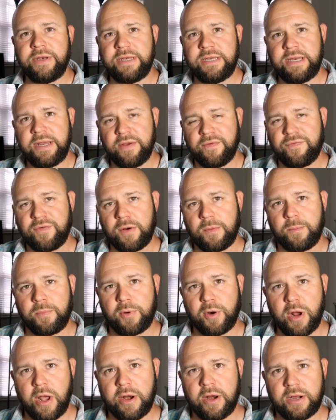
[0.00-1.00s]
the different
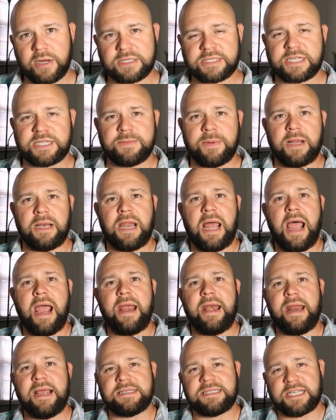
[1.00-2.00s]
products, because my
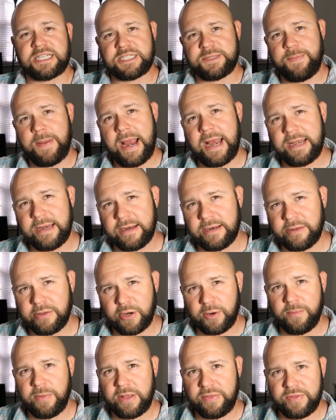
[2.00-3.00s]
line has expanded a
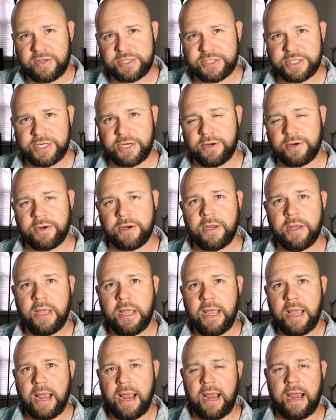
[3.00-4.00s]
little bit this year,
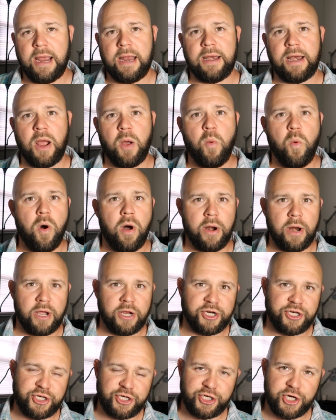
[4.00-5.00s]
and I
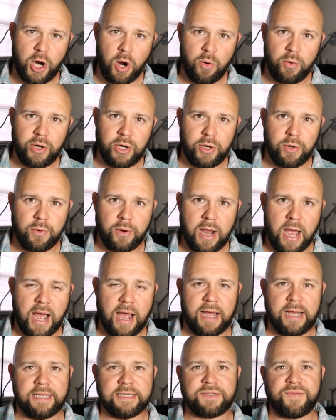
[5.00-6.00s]
wanna show you
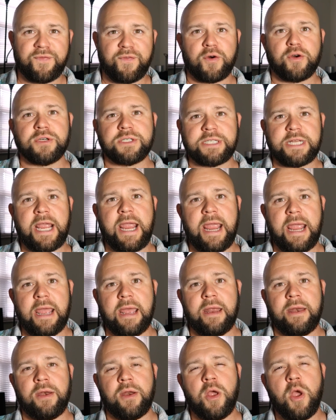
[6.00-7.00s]
guys
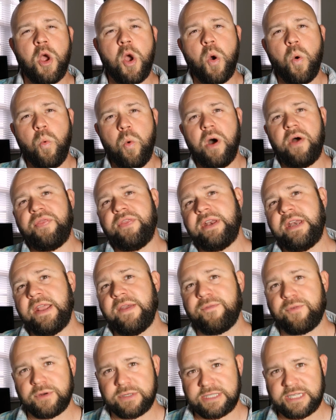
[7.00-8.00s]
firsthand what the
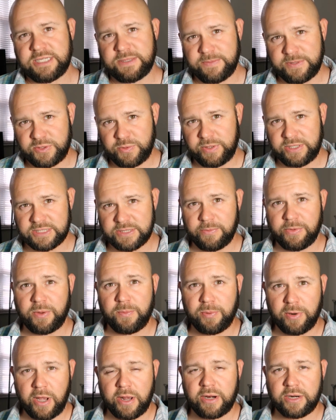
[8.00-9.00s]
differences between some of
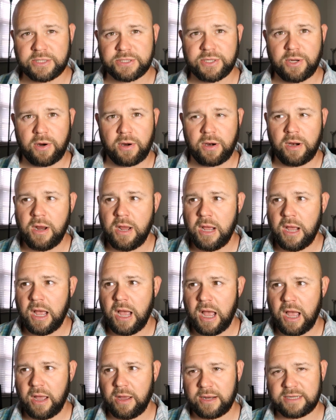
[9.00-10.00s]
the products are.
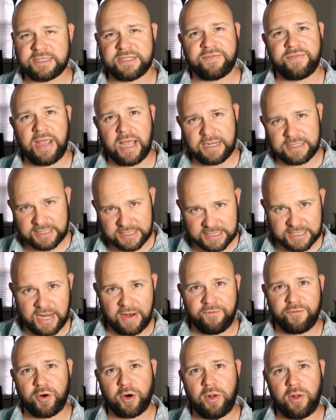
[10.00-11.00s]
Because uh, I've got
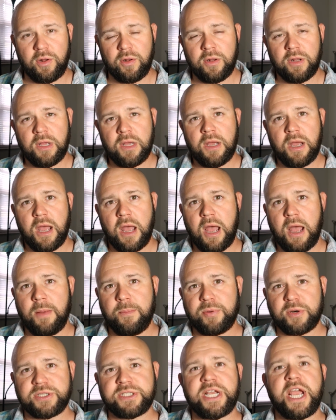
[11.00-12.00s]
several
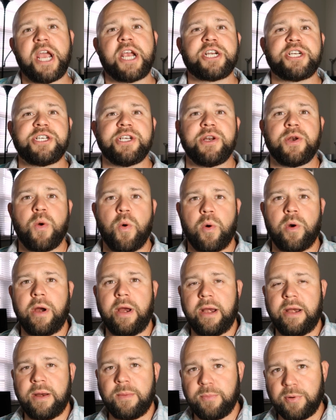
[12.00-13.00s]
uh,
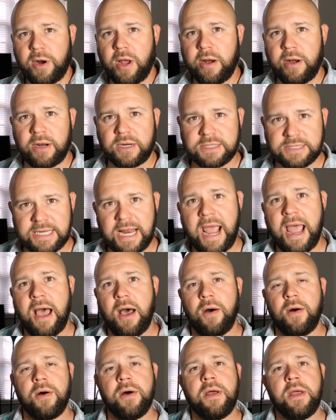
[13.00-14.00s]
protection-oriented products
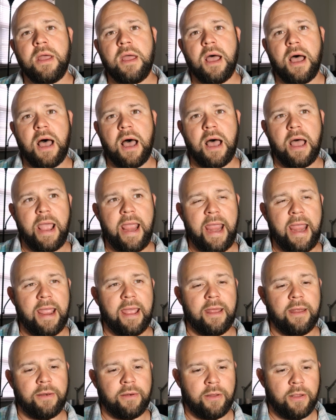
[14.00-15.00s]
now, uh,
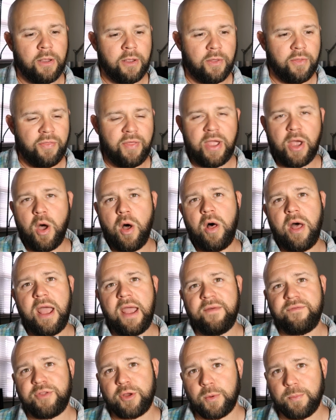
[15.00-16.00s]
and they all
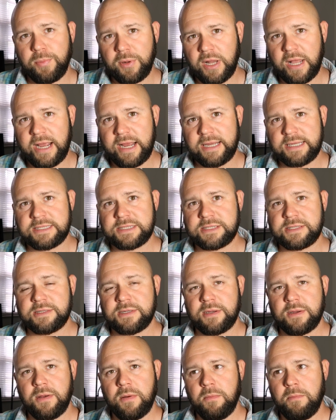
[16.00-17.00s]
have their
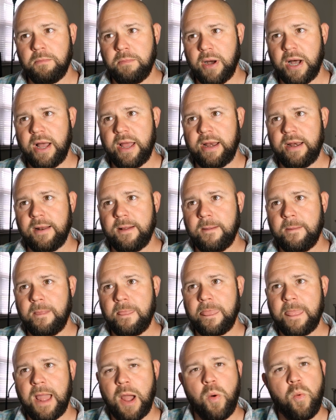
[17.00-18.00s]
place, but
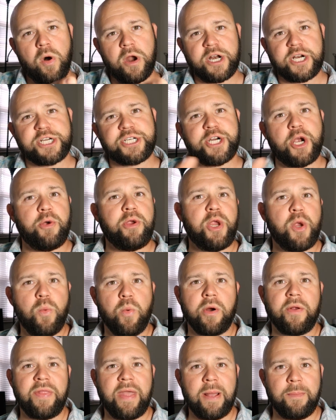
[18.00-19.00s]
I wanna show you
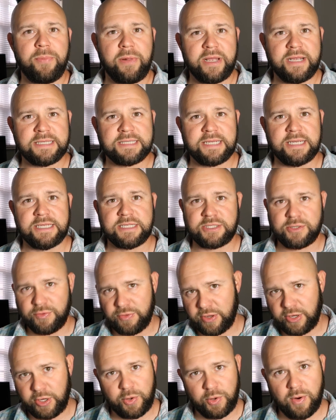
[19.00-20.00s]
where that place is so
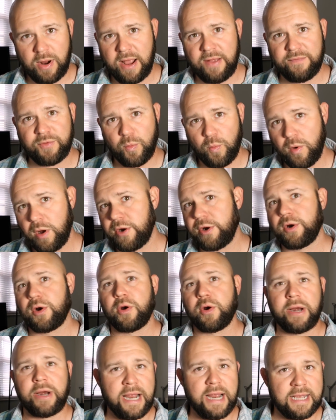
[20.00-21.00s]
that you don't have to
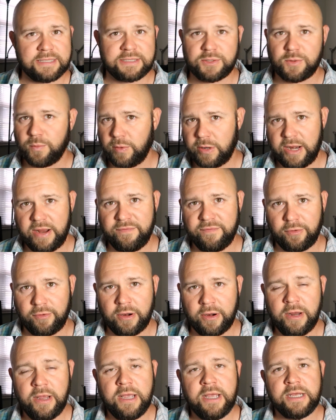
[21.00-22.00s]
wonder or guess or
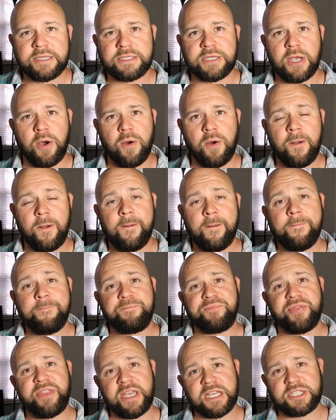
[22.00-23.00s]
whatever. So
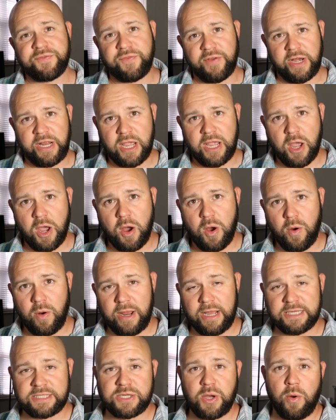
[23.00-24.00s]
this video
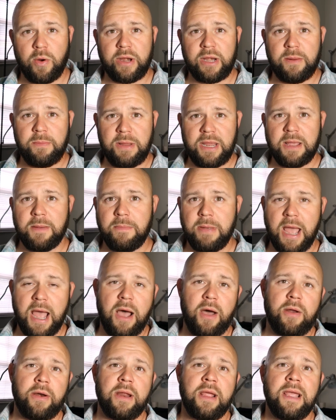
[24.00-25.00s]
is going to be
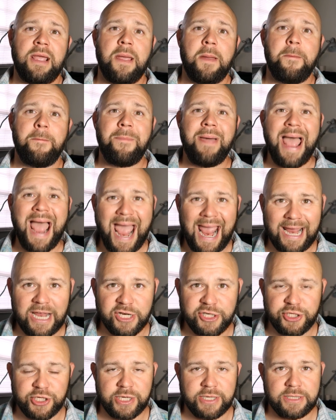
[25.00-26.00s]
about
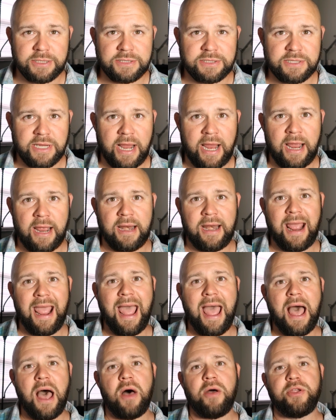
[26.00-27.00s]
packages and
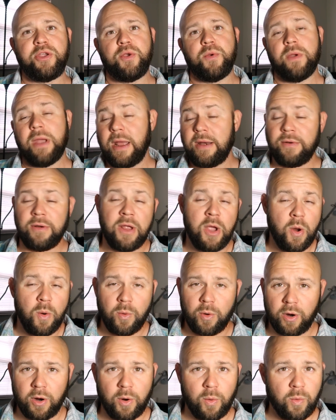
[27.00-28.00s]
how you and
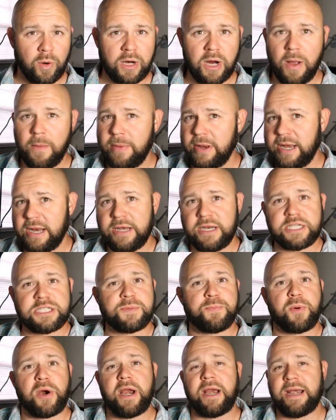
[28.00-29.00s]
we're, we're coming into
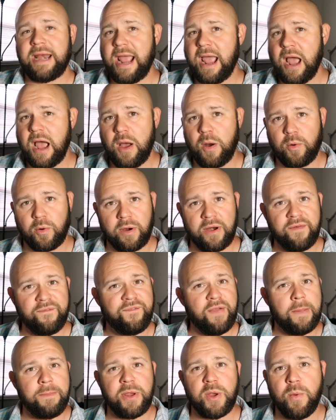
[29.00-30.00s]
spring now we're in
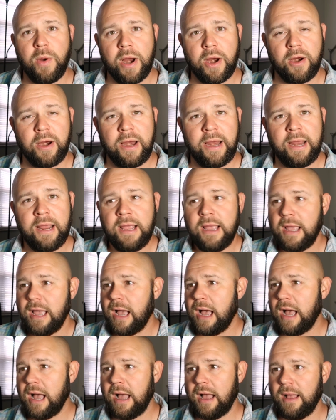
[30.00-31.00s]
february
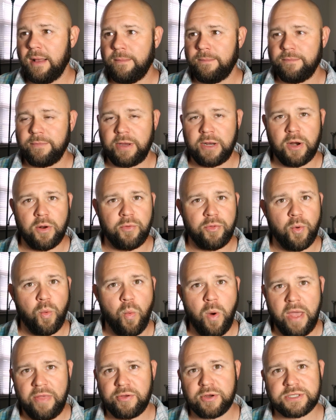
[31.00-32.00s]
um, you know the
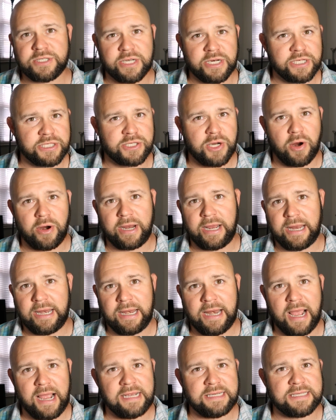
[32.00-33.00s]
weather is going to start
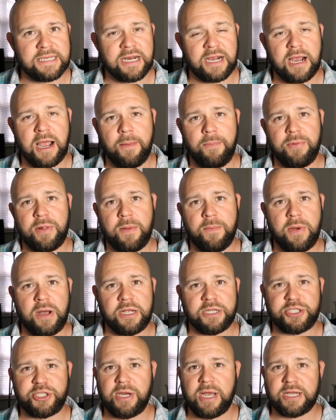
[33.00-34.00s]
getting nice in a couple of
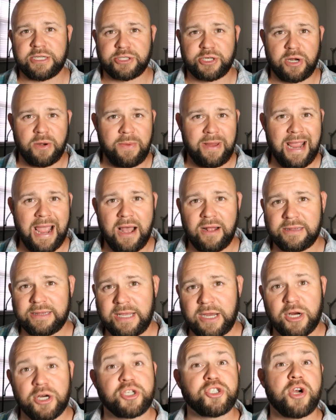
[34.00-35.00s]
months you guys are going to be out
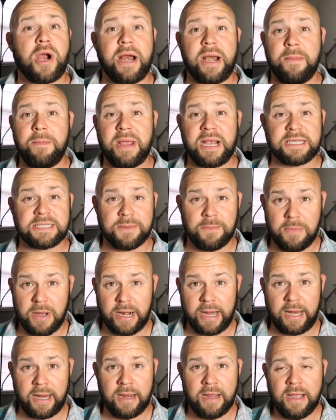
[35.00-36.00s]
there trying to make some
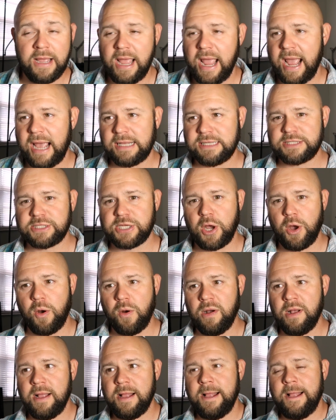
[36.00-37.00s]
money and
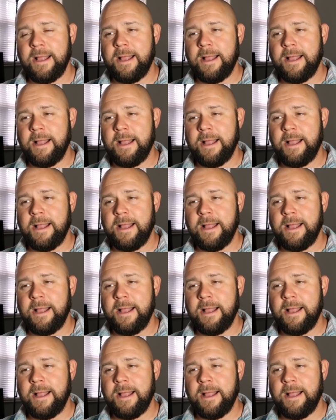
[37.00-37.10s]
so